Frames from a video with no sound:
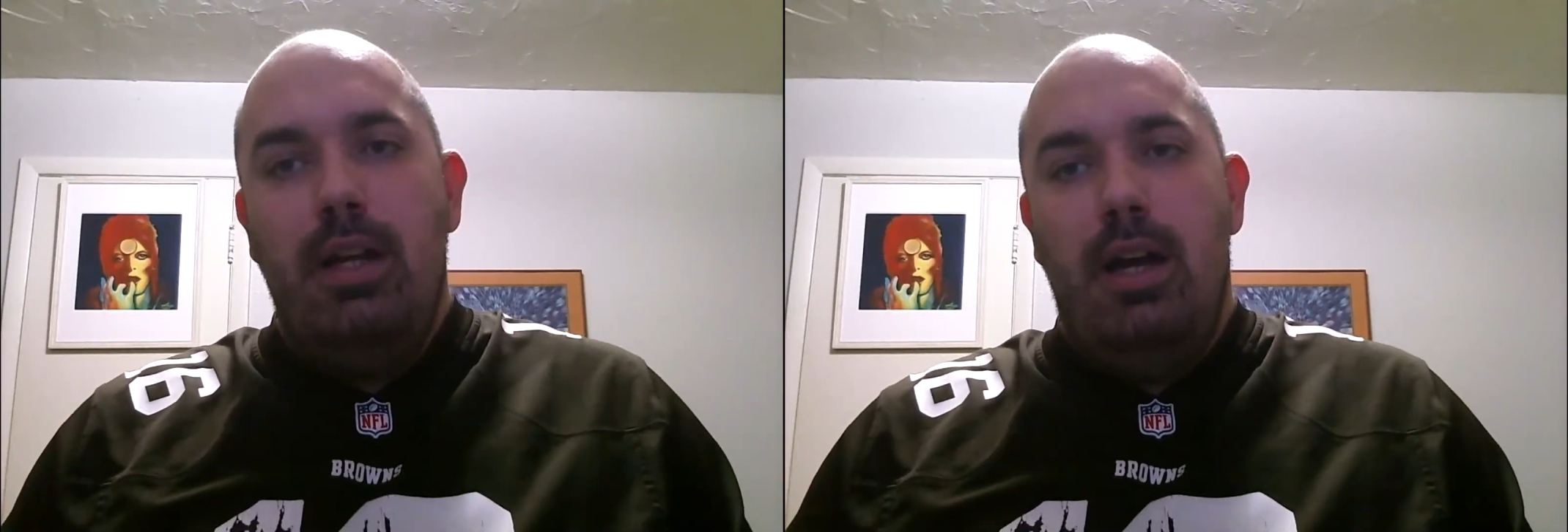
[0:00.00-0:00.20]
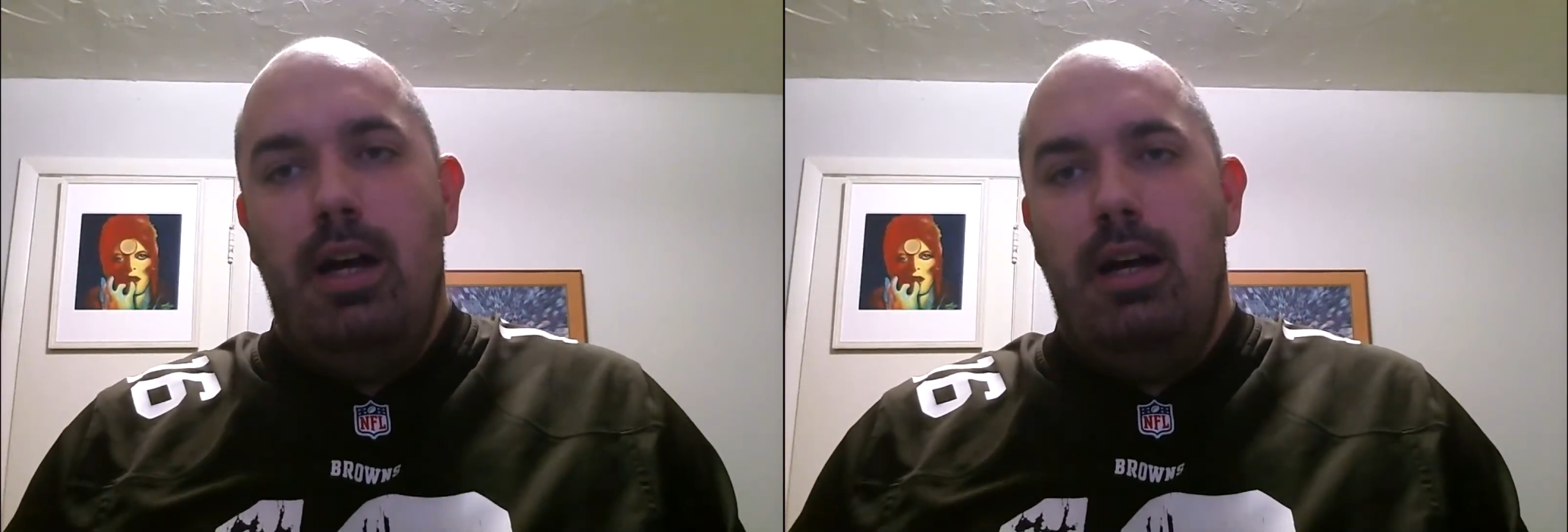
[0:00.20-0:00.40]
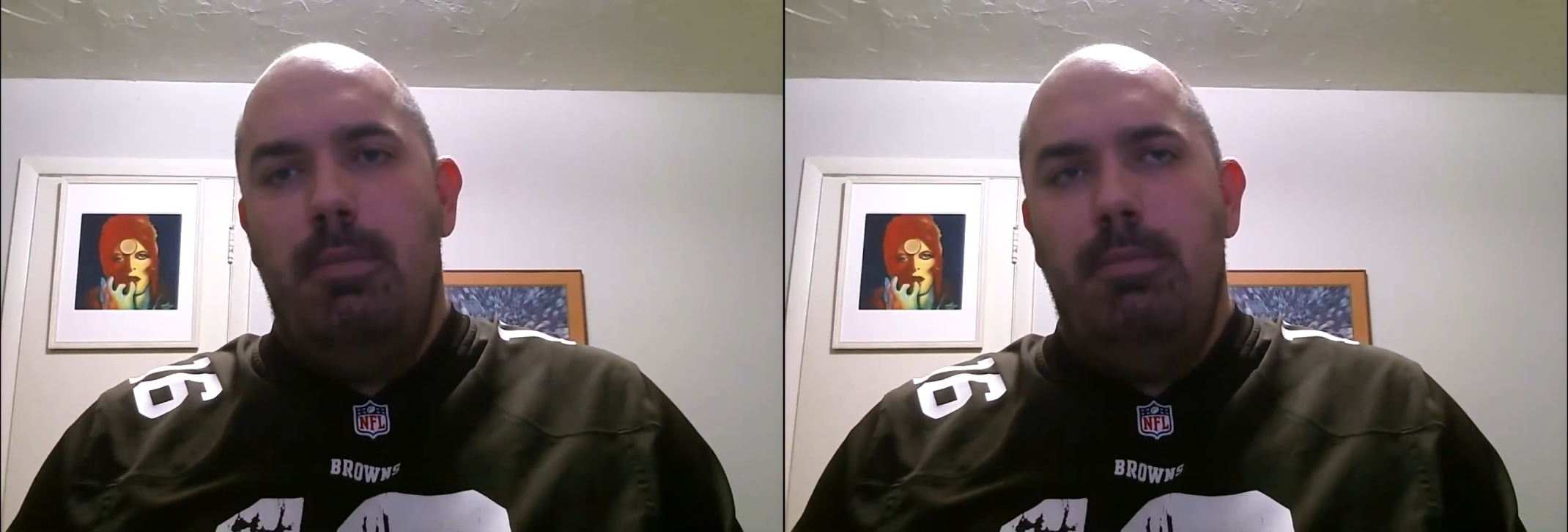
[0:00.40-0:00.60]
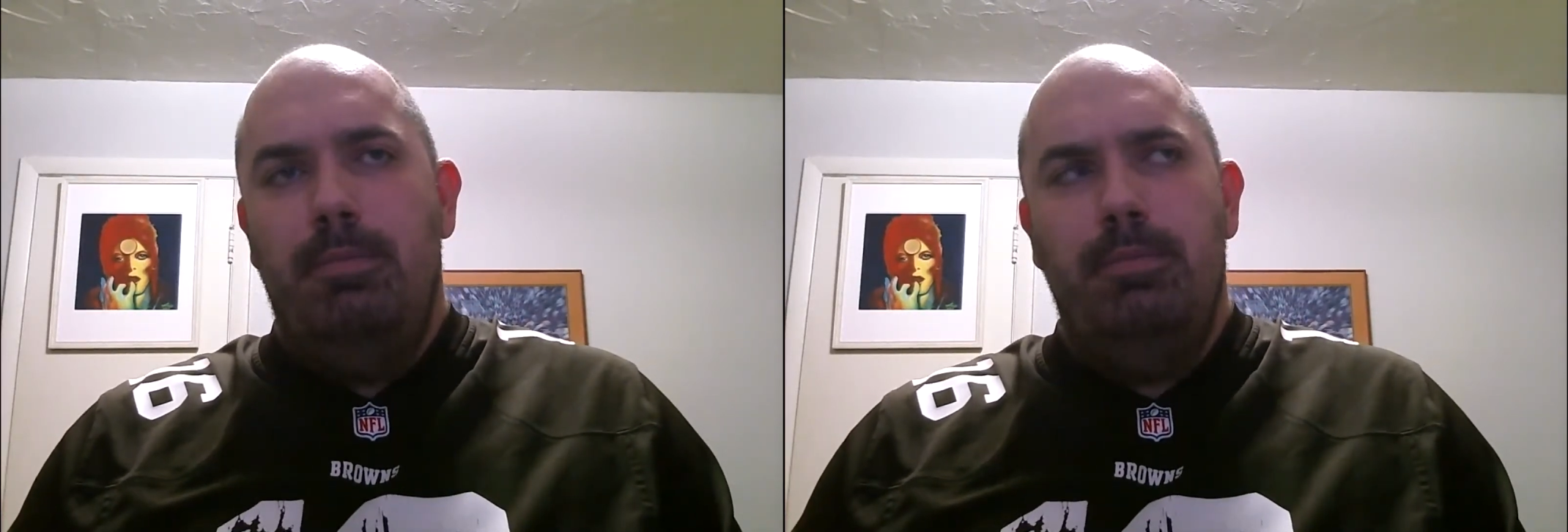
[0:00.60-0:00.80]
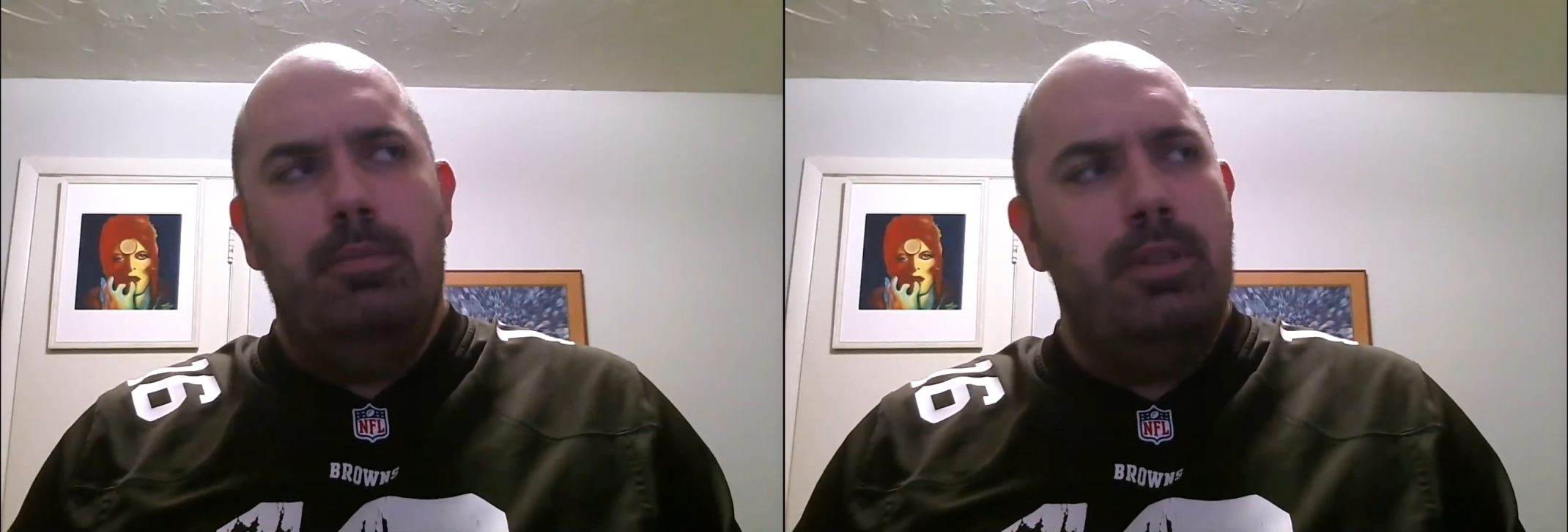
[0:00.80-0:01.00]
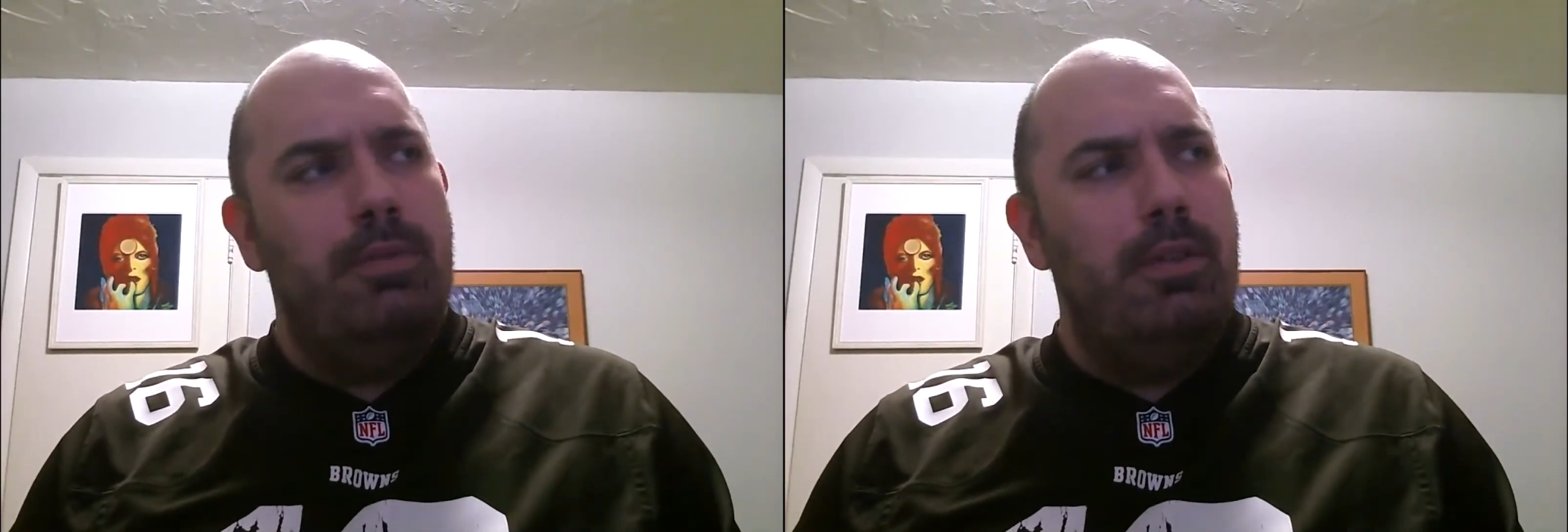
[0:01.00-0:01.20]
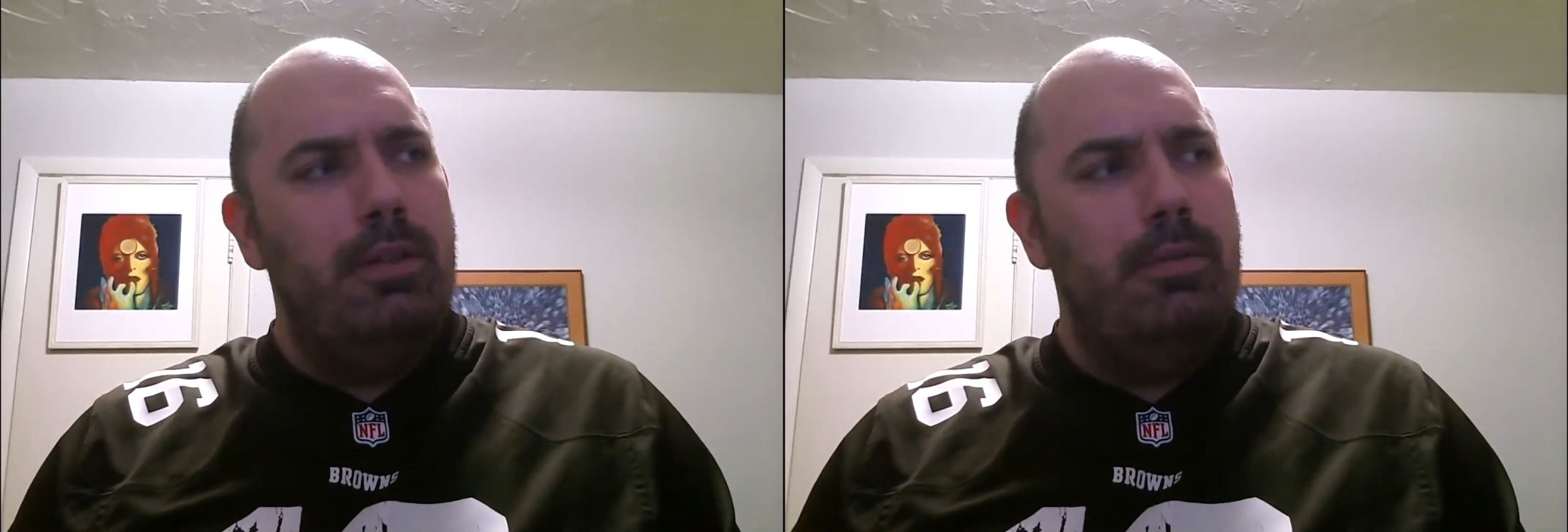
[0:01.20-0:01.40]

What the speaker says: was it 40?